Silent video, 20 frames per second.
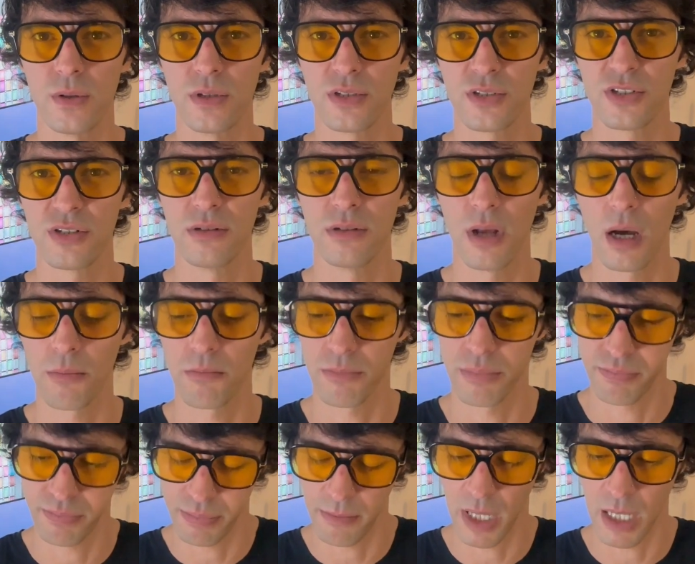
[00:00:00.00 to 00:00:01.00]
It's not,
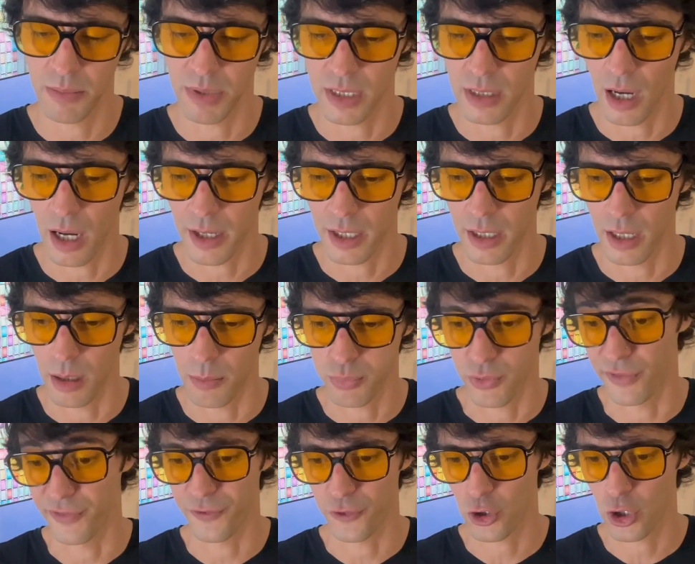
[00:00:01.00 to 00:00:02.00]
maybe not in a
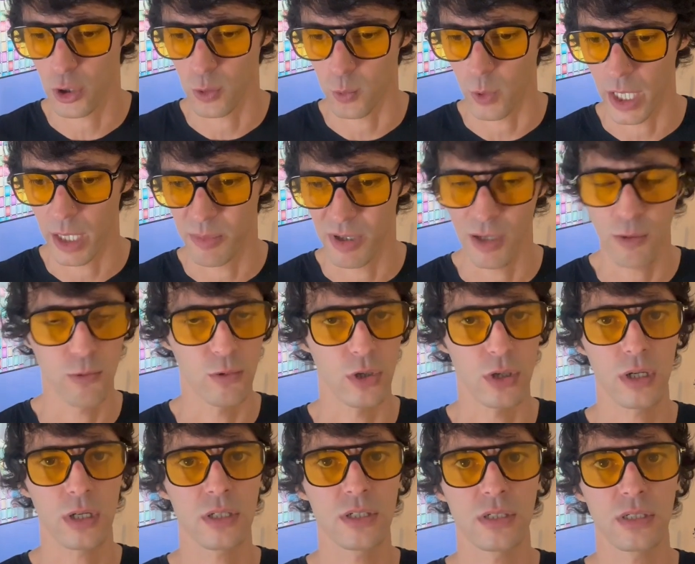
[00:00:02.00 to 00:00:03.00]
preferred way, but it
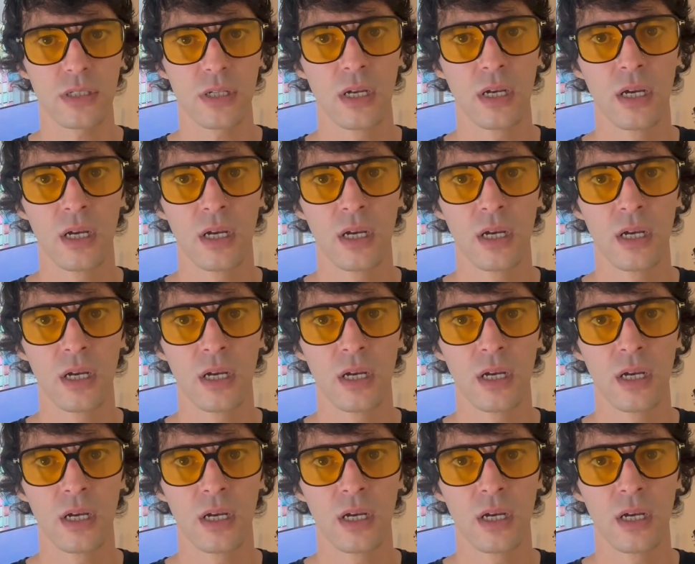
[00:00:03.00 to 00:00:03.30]
works.